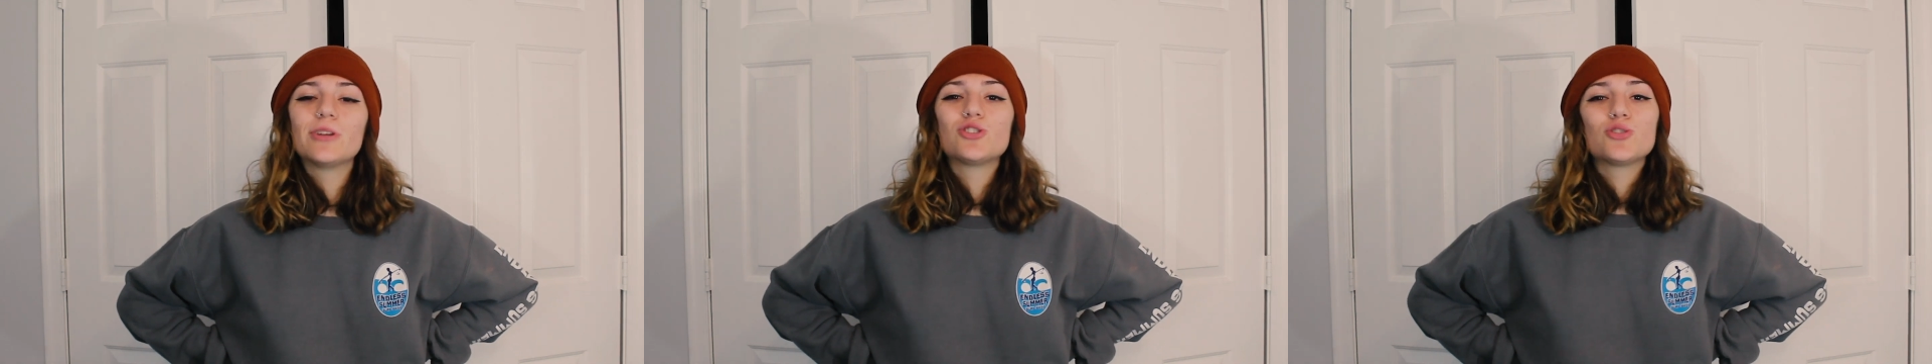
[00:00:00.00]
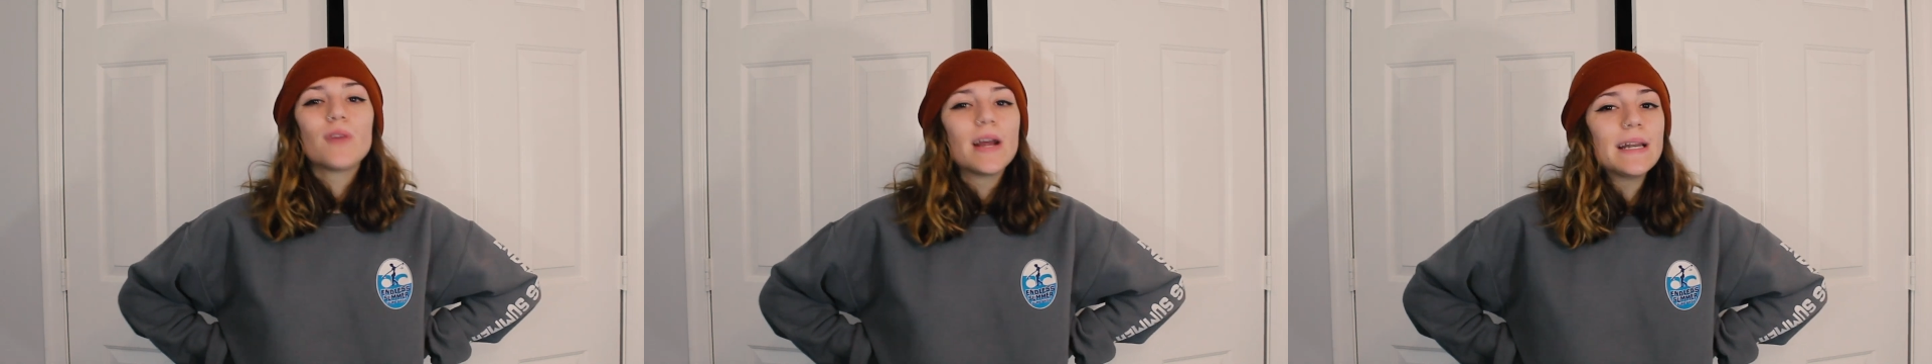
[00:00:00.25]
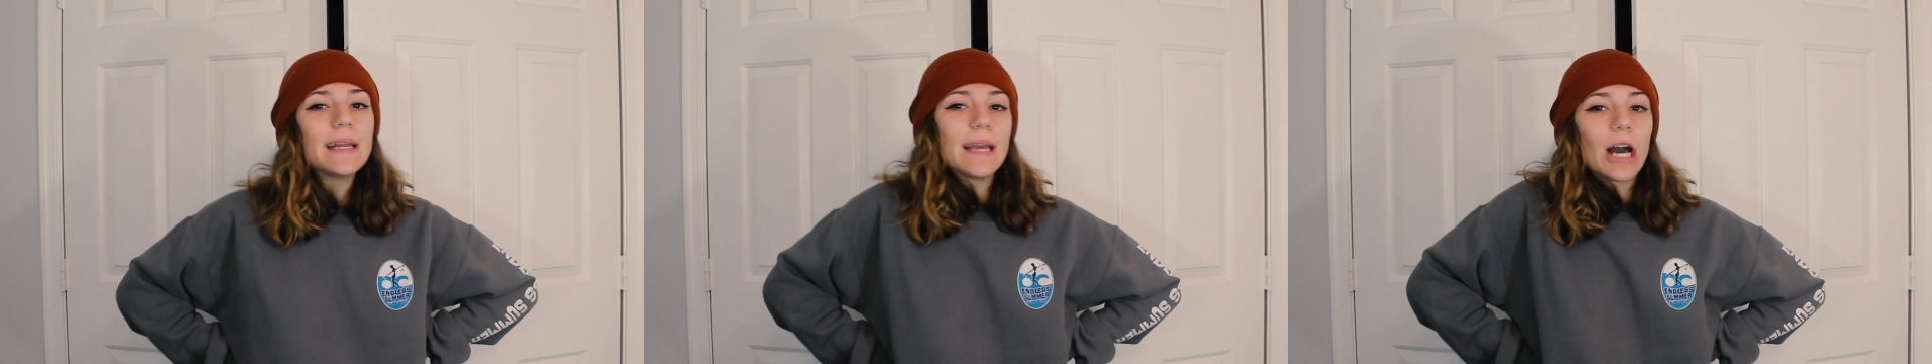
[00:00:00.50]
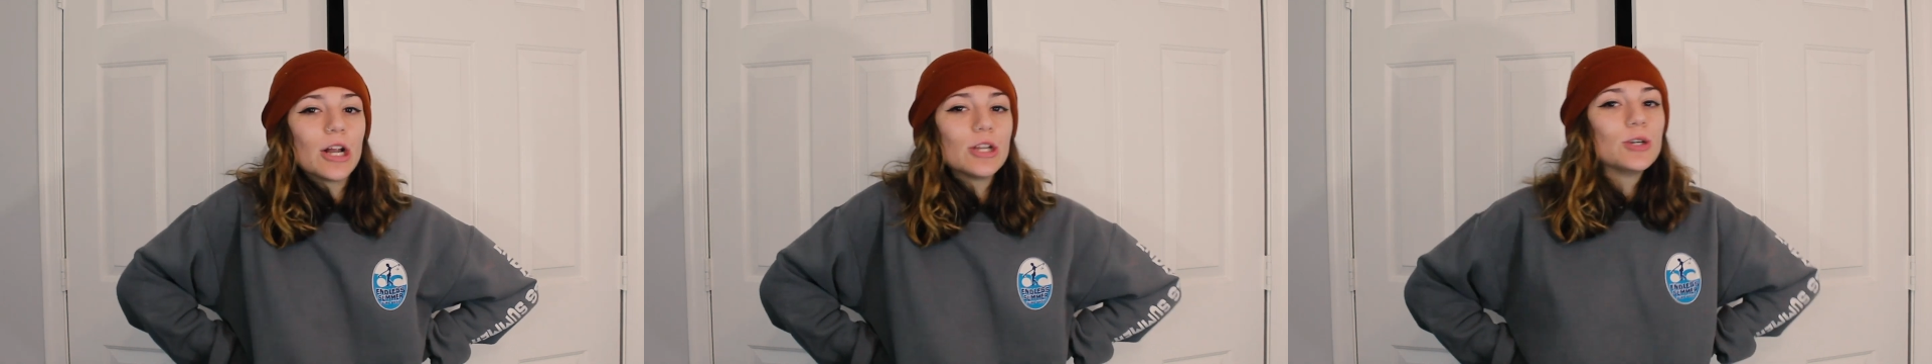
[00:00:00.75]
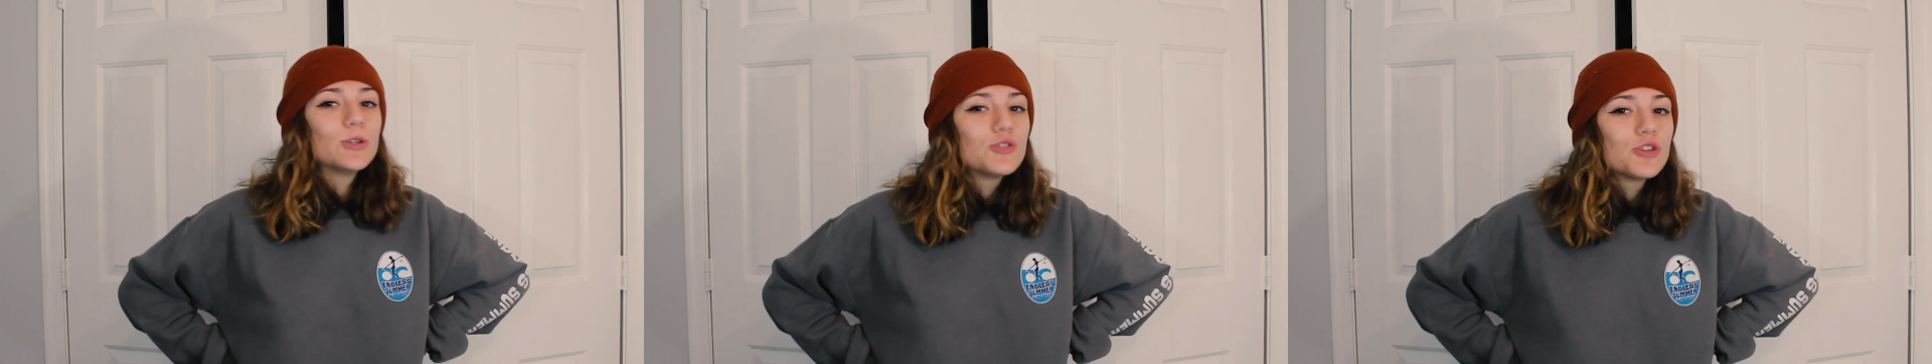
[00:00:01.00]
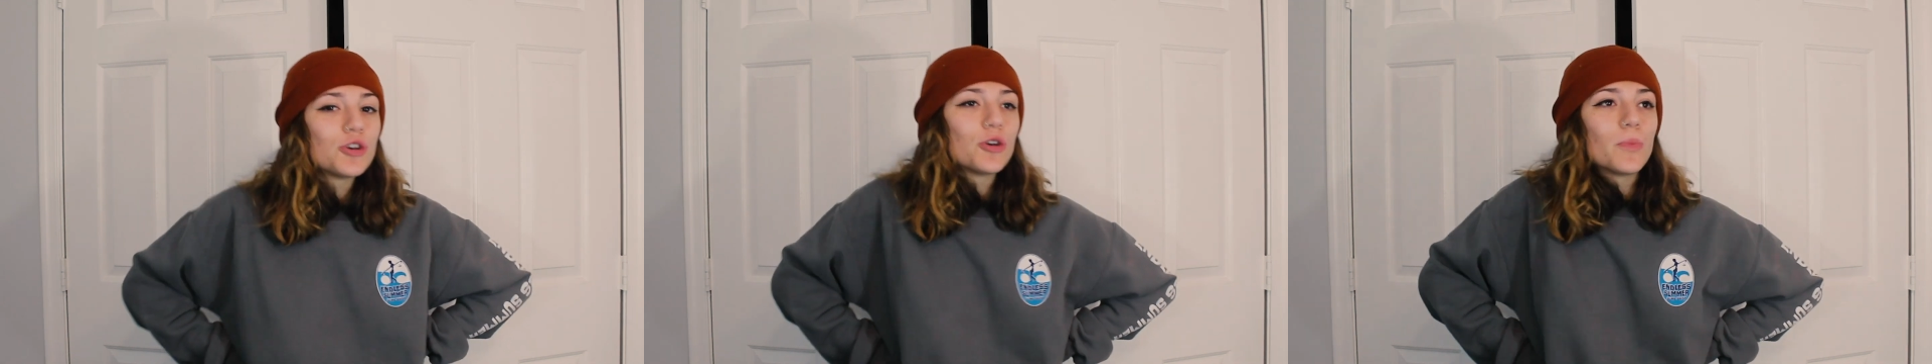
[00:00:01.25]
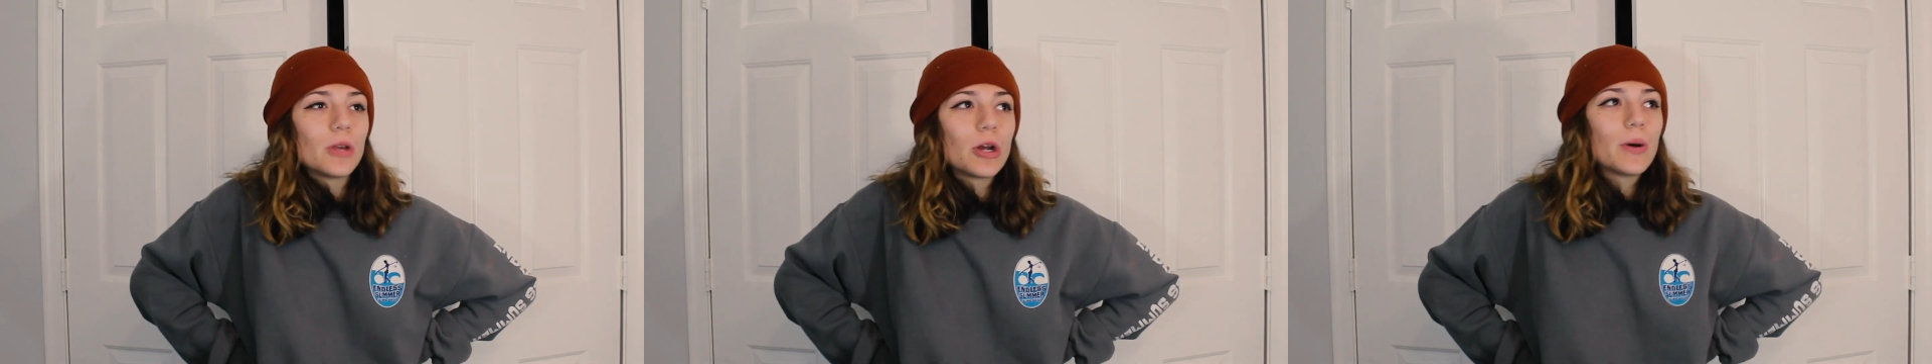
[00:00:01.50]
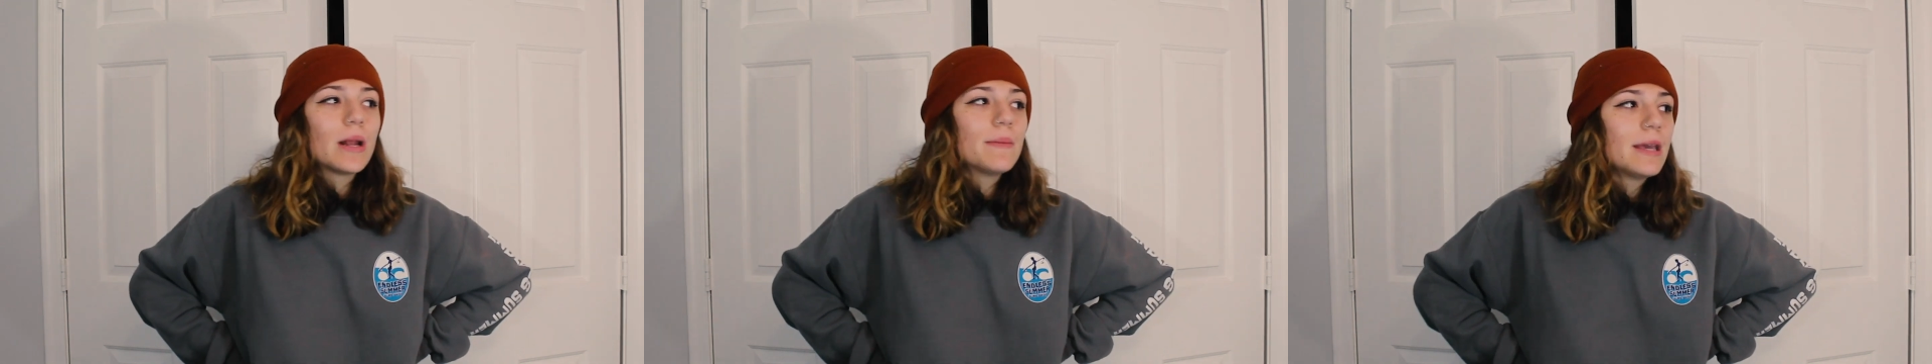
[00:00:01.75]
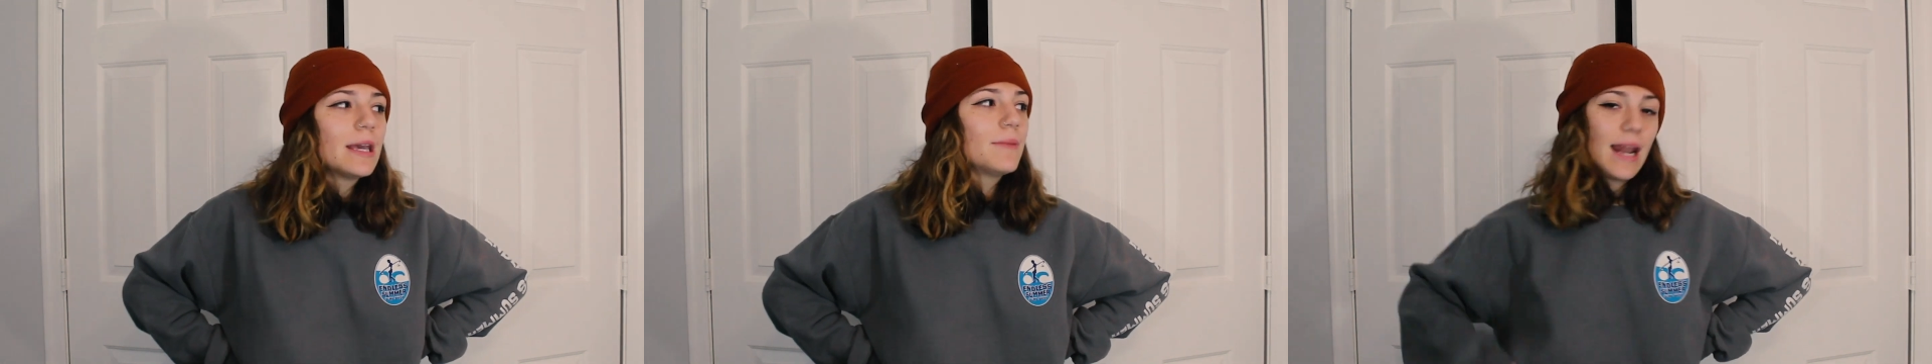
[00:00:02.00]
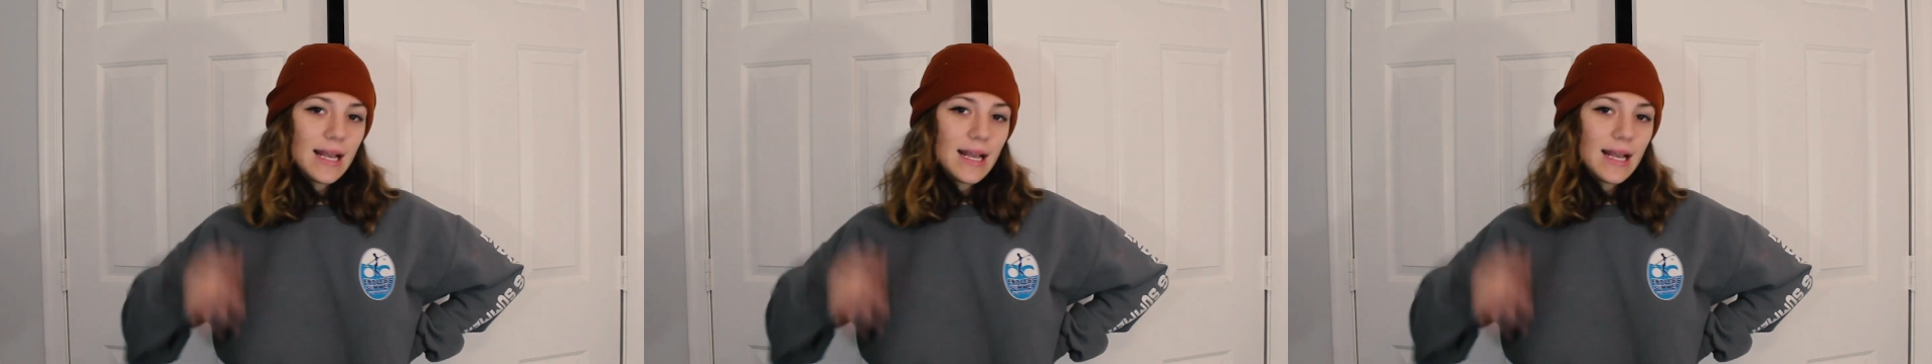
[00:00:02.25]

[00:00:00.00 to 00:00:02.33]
bit trendy on YouTube, you know what I mean?